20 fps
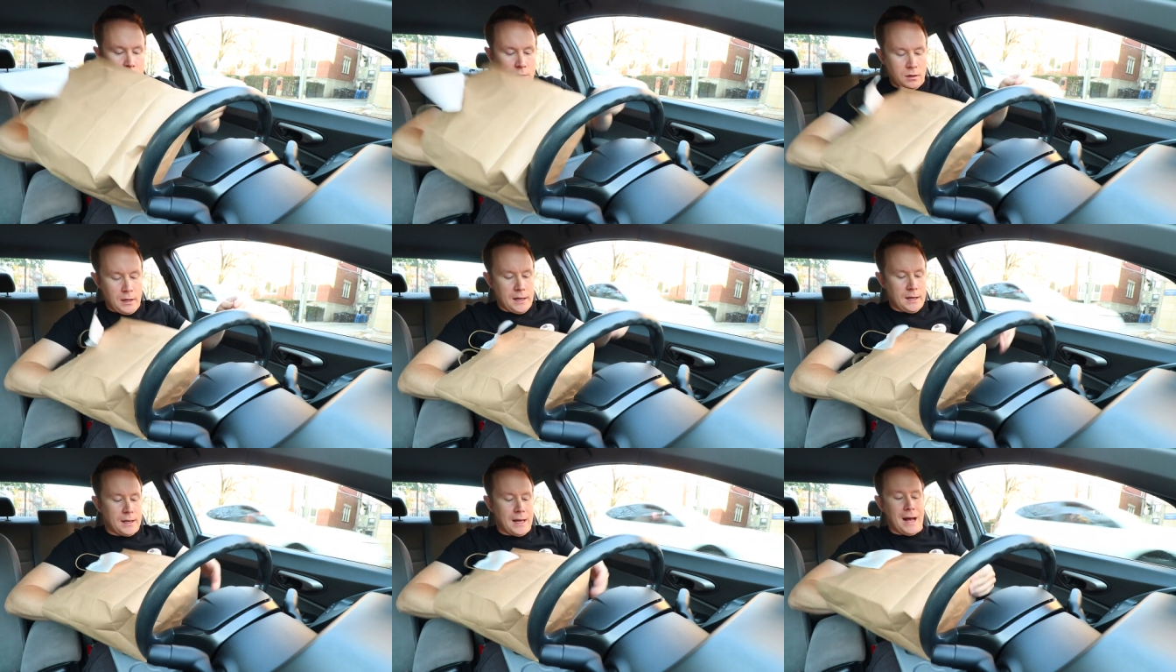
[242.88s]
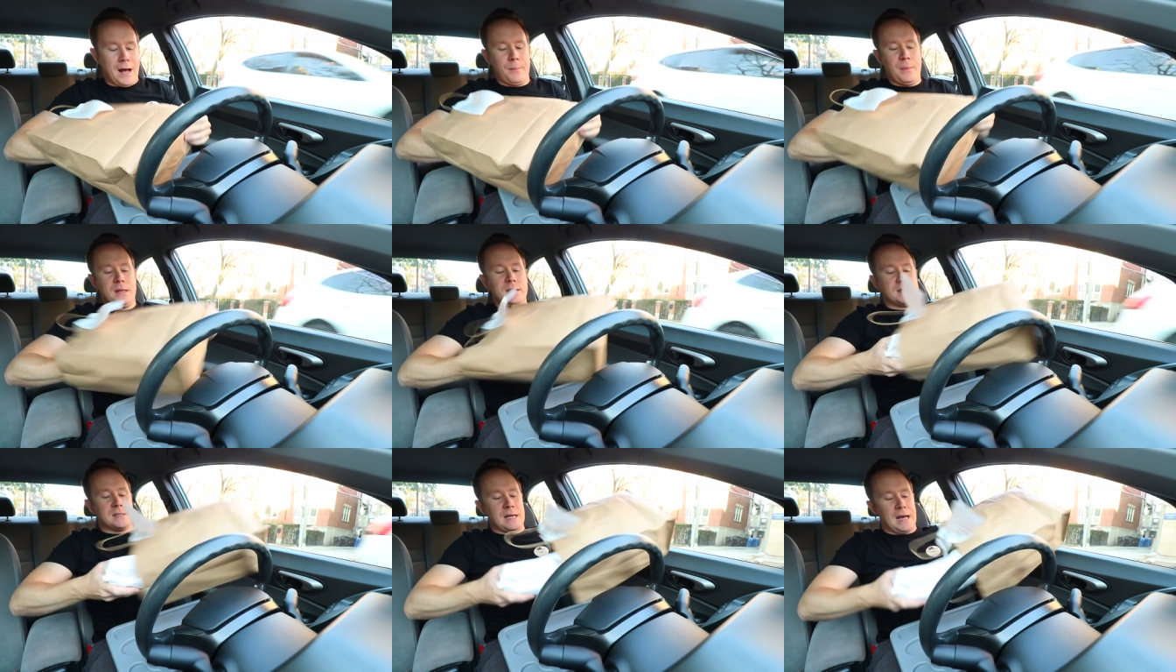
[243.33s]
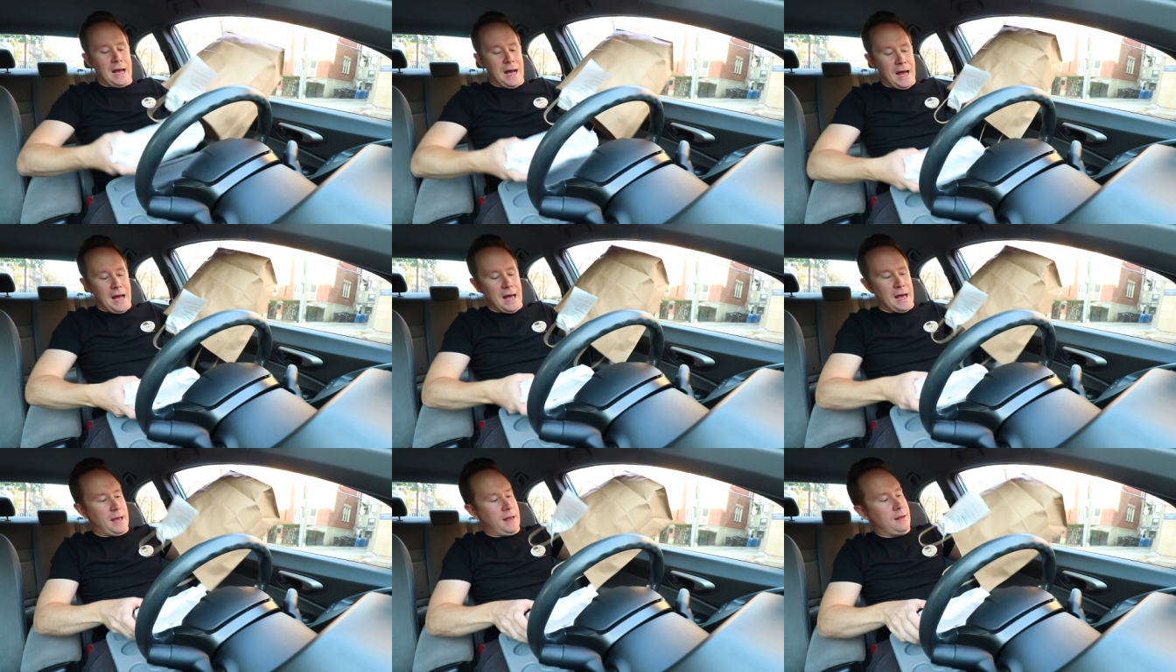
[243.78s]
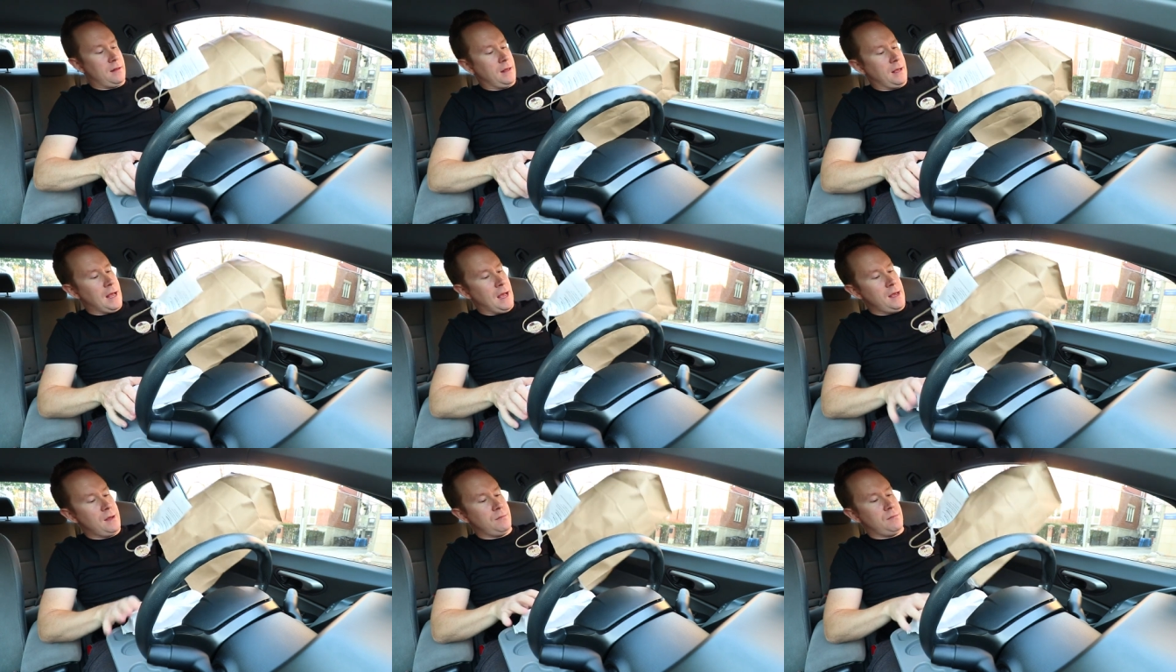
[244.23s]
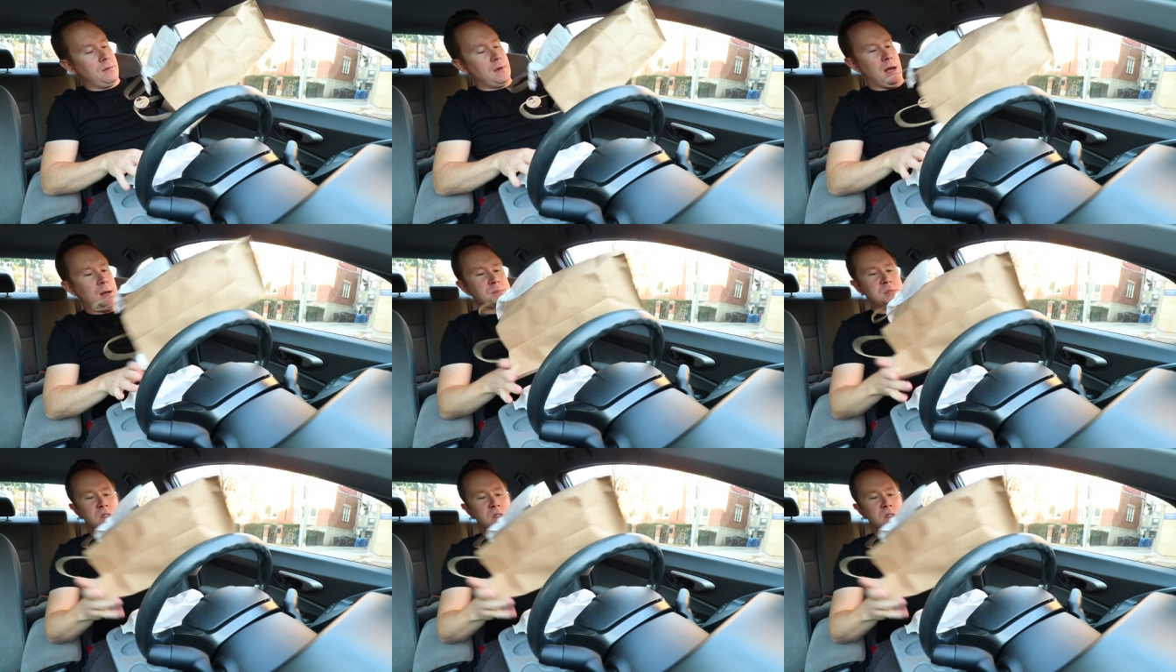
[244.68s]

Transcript: like comment and say hi. Like I, I'm